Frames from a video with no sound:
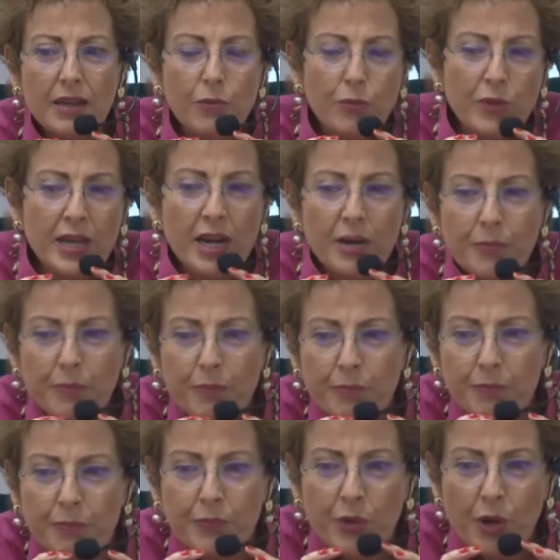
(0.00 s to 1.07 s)
we are
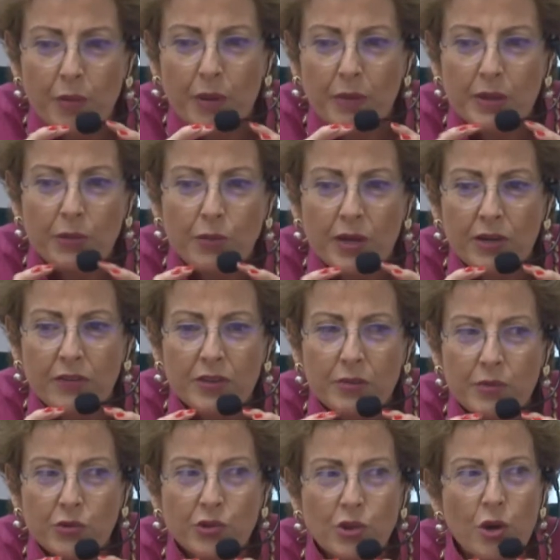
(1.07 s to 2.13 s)
probably one of the
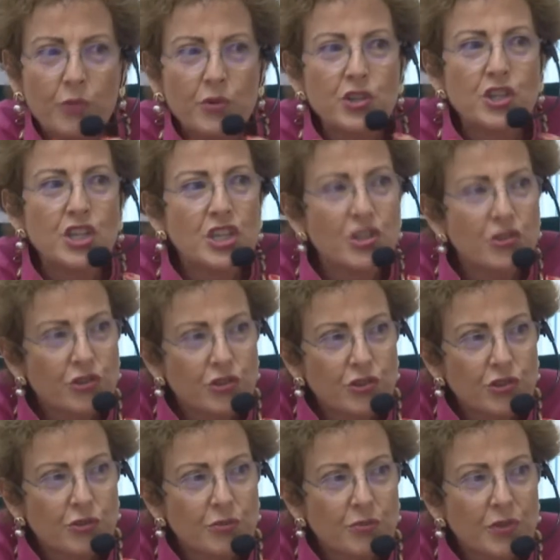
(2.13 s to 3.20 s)
most
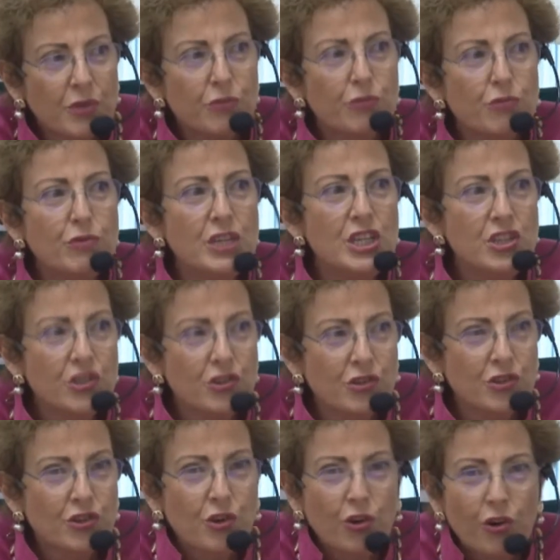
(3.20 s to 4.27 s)
homogeneous
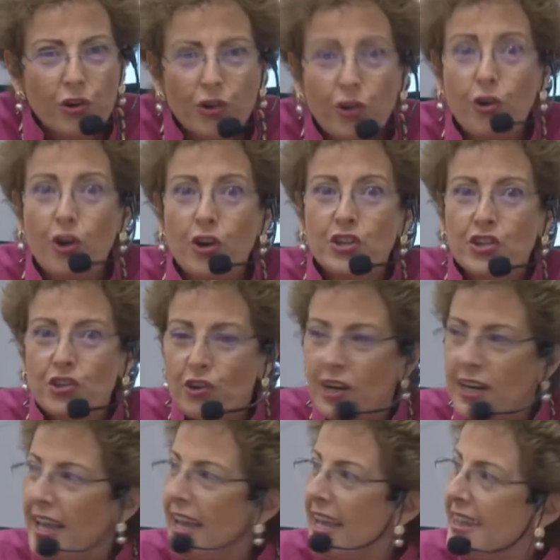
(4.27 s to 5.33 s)
regions or
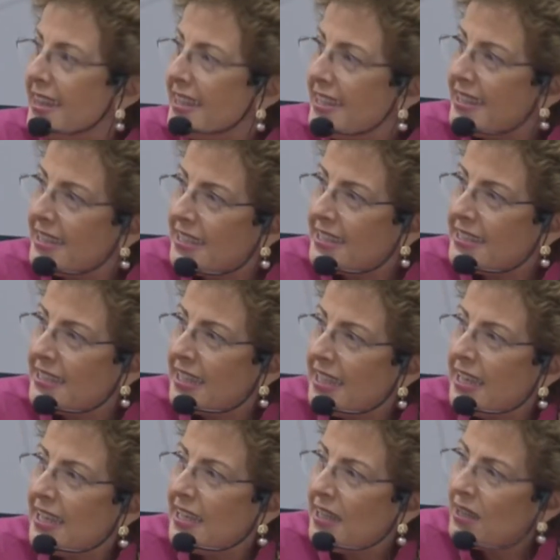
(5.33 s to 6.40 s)
cultural entities
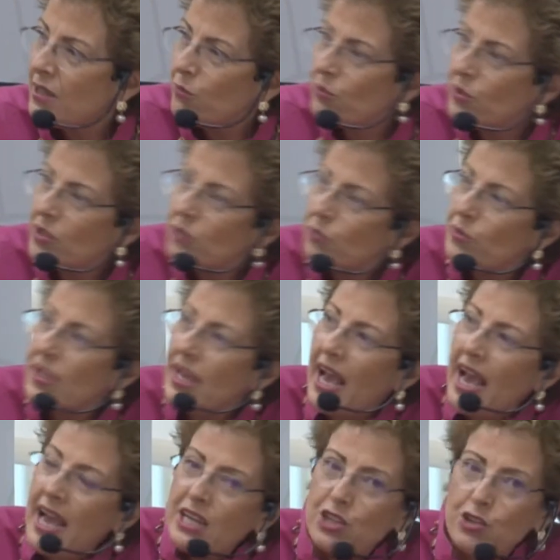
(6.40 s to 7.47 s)
in the world. We
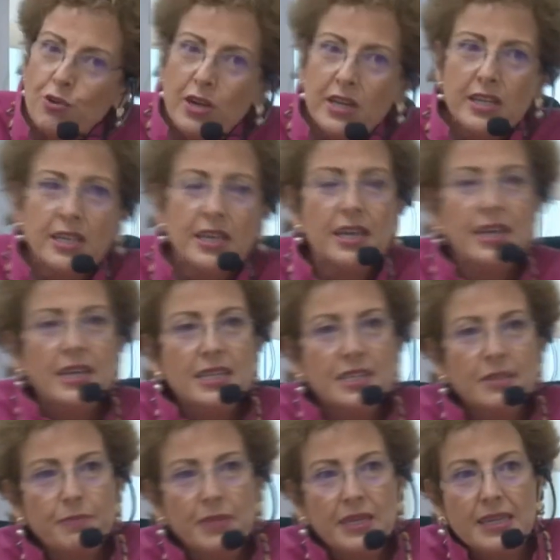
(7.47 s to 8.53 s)
actually
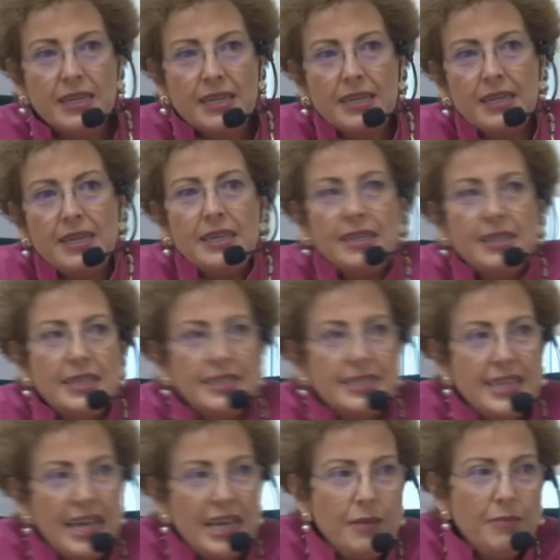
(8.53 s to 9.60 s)
speak the
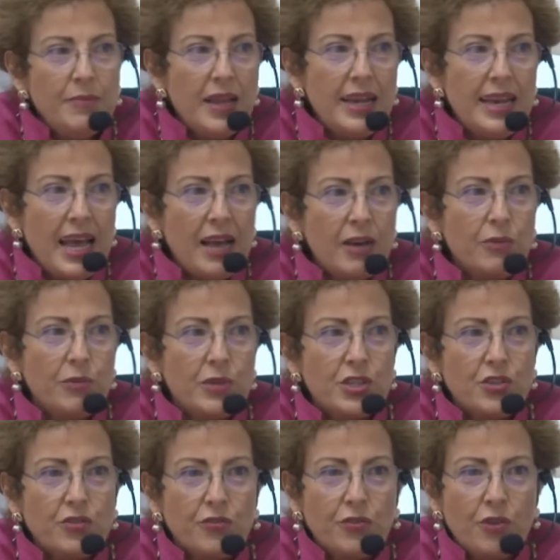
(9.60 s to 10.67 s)
same
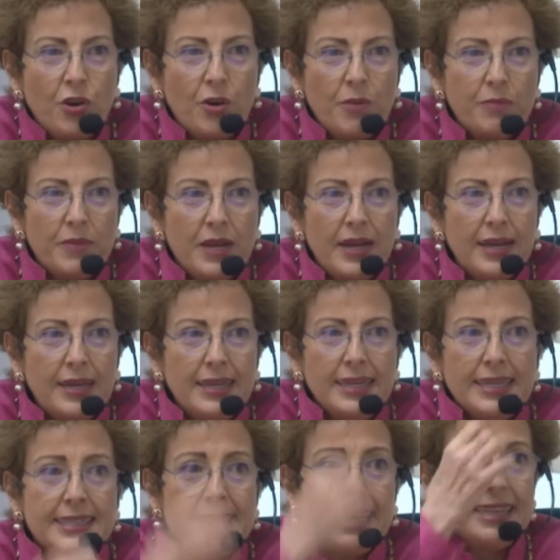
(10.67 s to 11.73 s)
language from
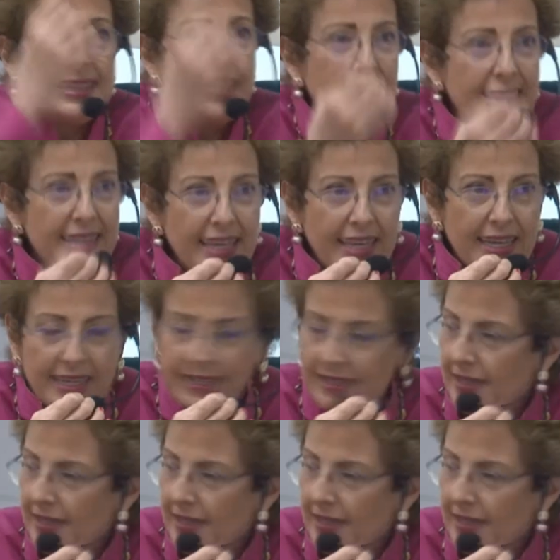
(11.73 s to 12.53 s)
Santander